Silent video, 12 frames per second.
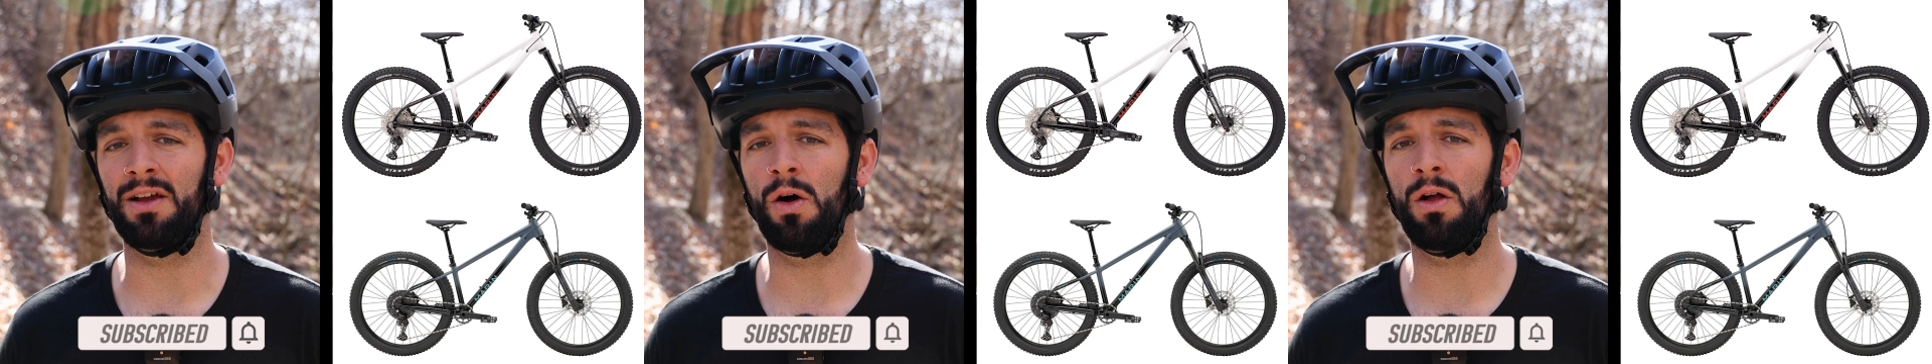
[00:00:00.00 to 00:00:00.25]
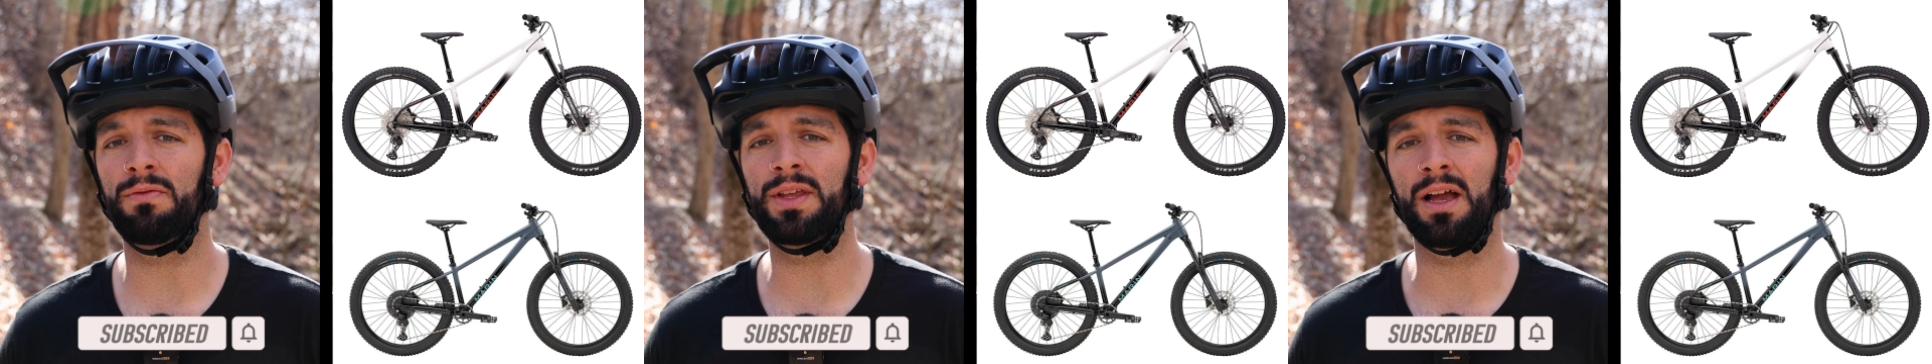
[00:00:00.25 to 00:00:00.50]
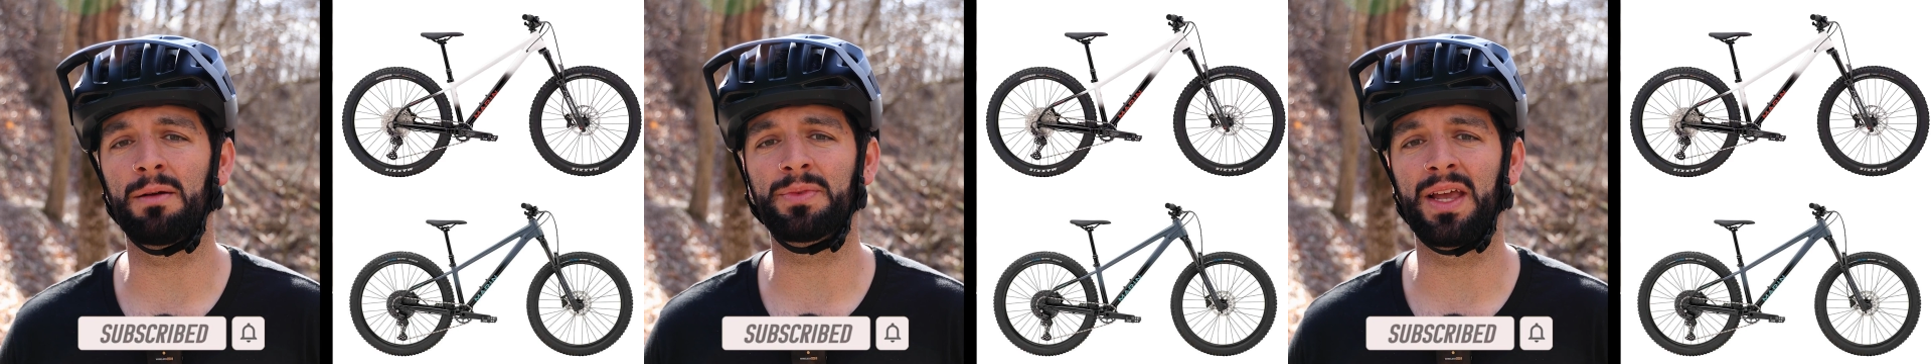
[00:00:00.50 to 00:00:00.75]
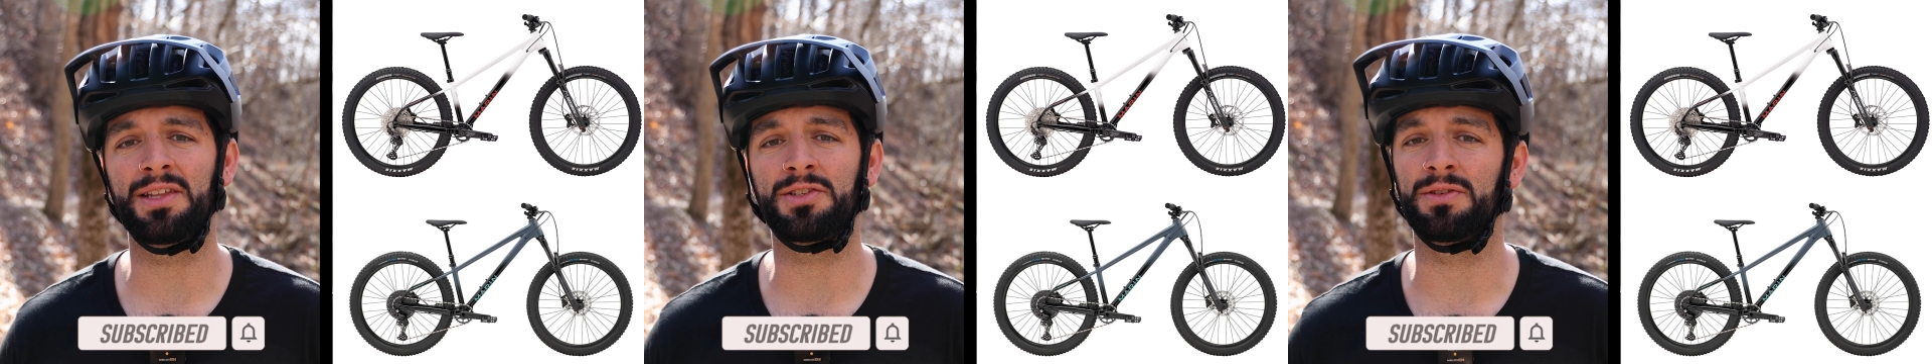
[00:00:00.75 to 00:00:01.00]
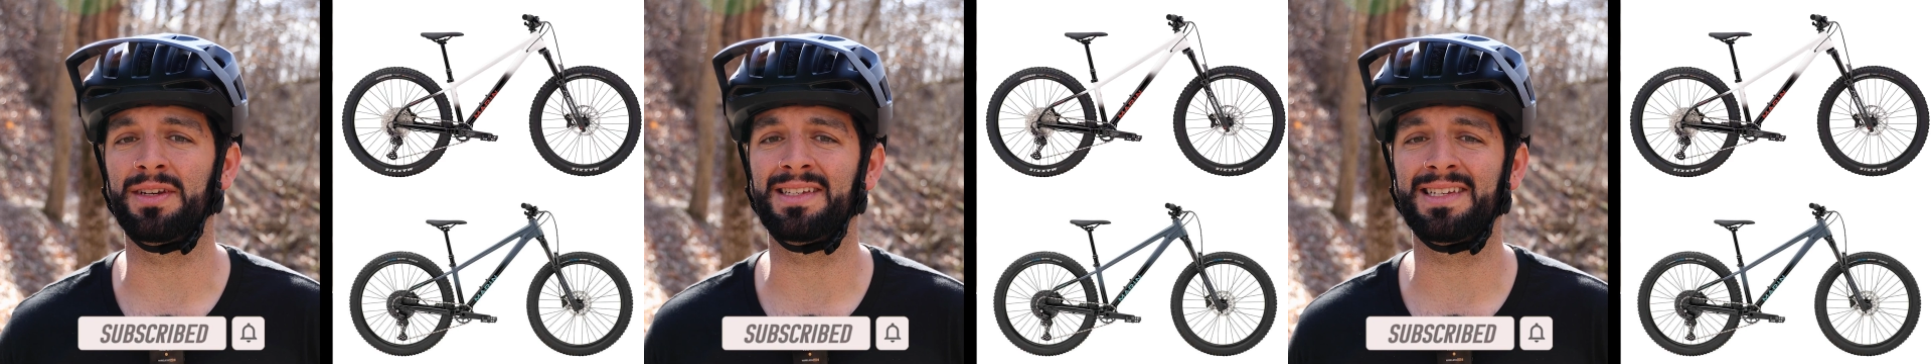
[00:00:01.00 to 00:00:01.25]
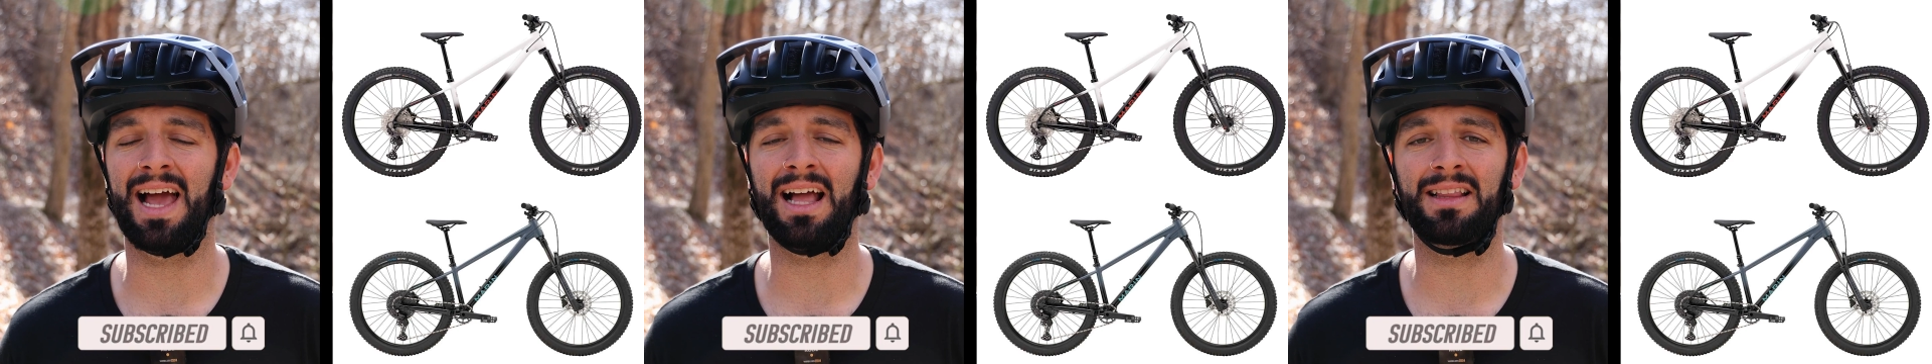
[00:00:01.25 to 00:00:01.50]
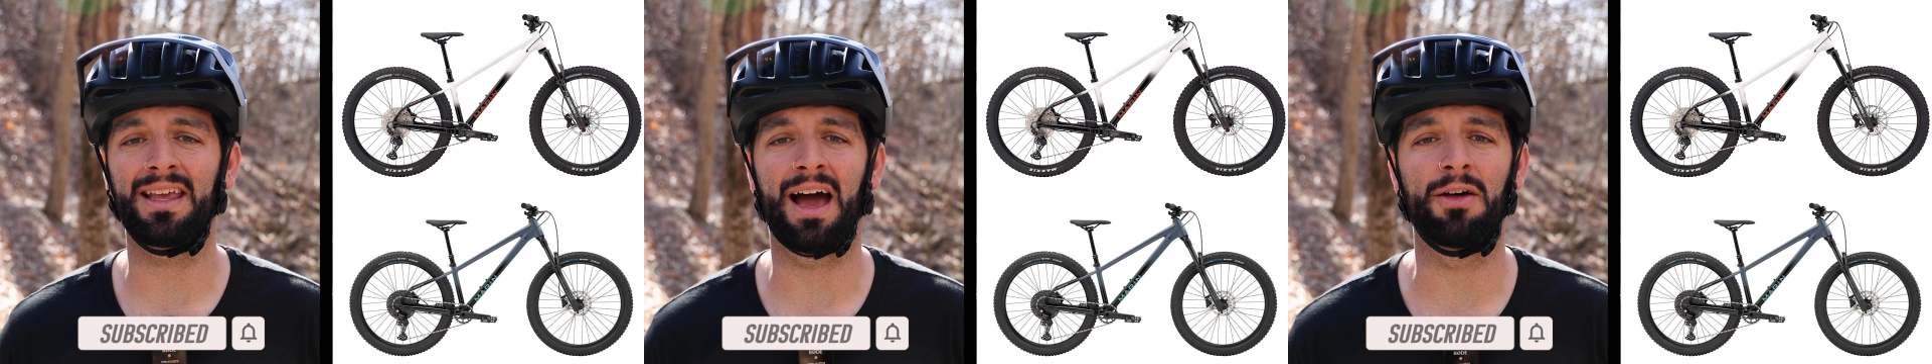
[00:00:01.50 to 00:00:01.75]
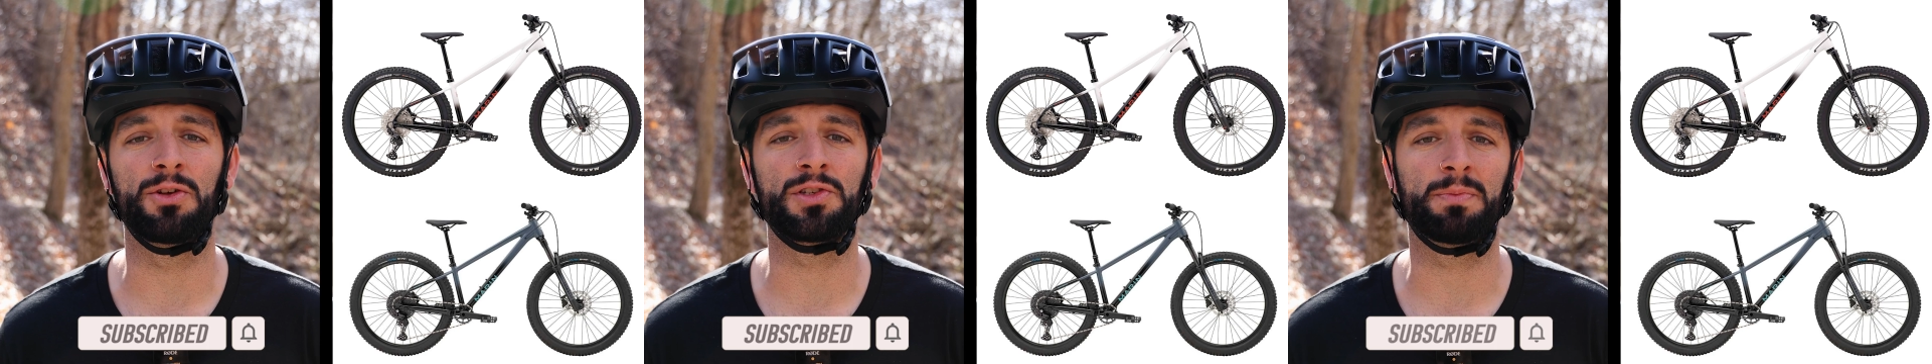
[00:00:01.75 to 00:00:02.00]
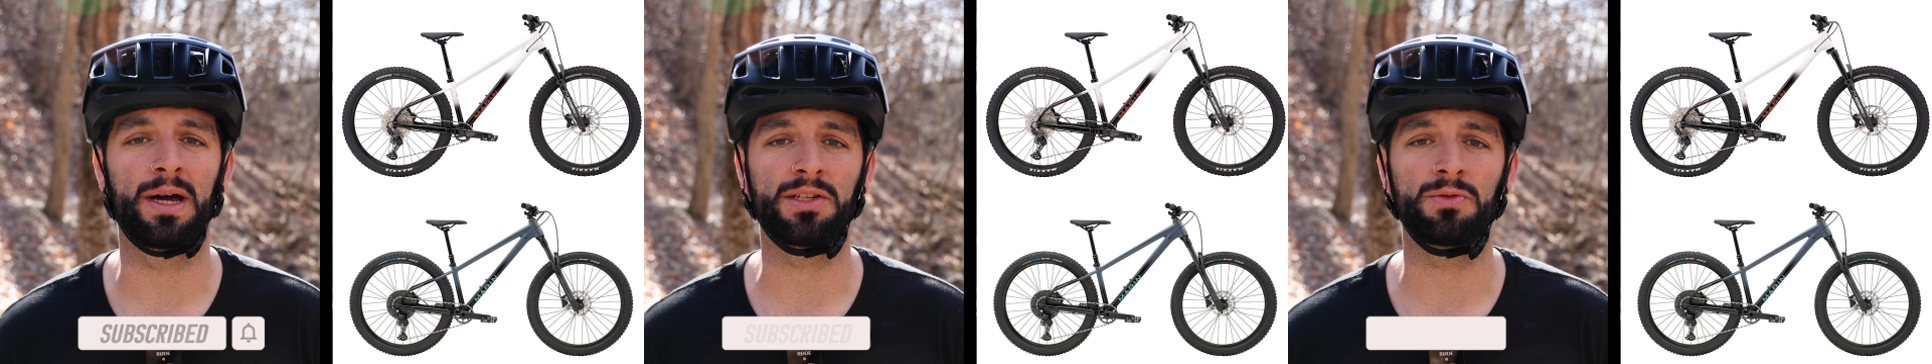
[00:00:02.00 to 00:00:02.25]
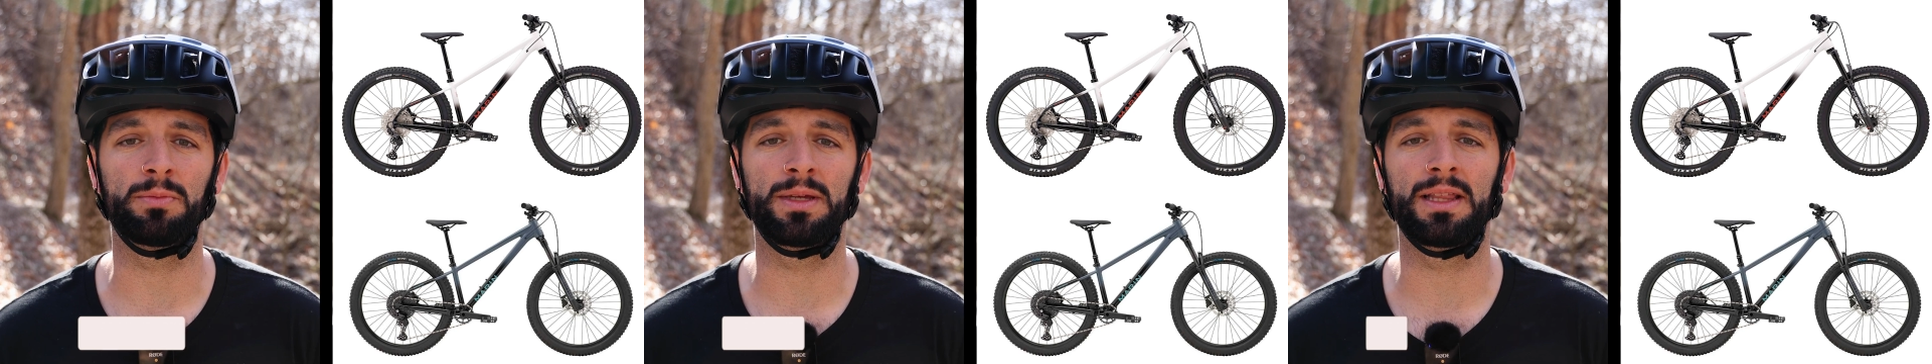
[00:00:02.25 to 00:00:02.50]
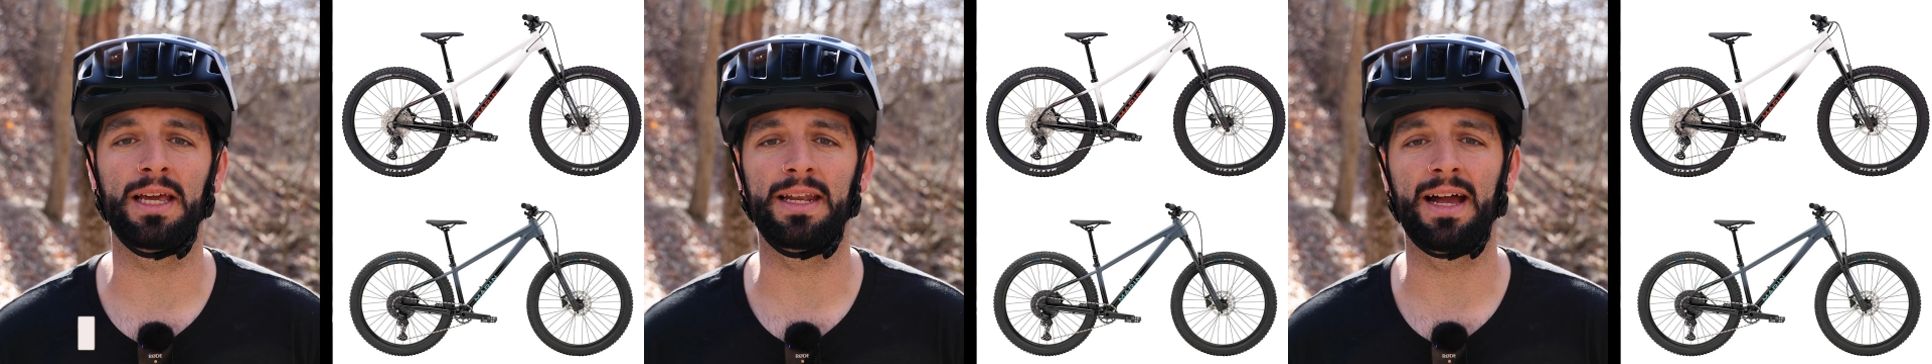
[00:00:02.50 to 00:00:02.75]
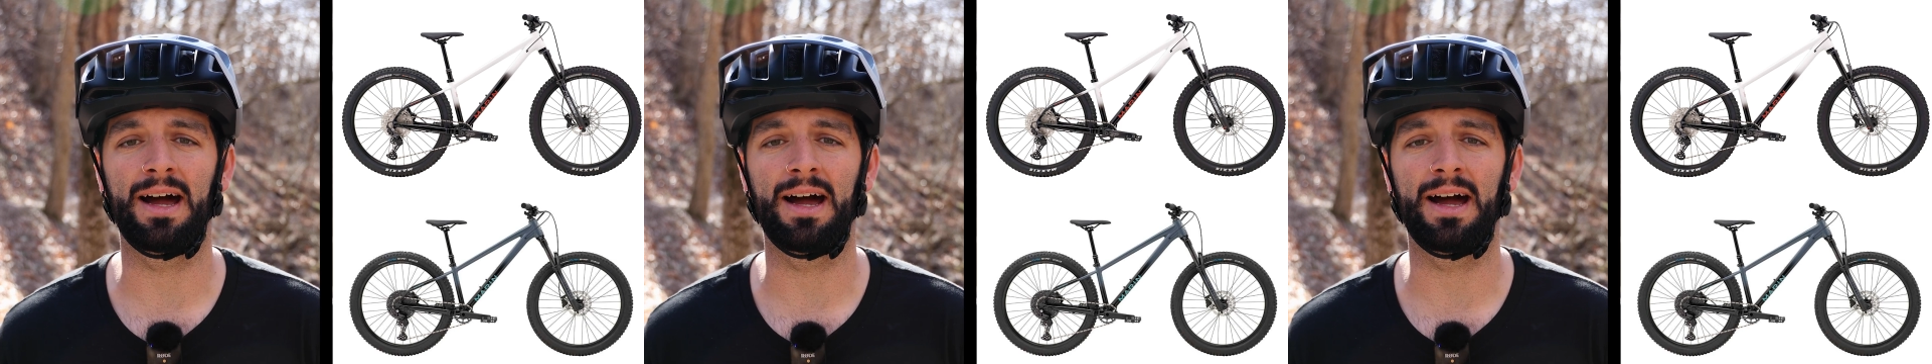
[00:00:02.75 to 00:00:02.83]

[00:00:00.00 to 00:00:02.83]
all the updates on exactly how those bikes will be laid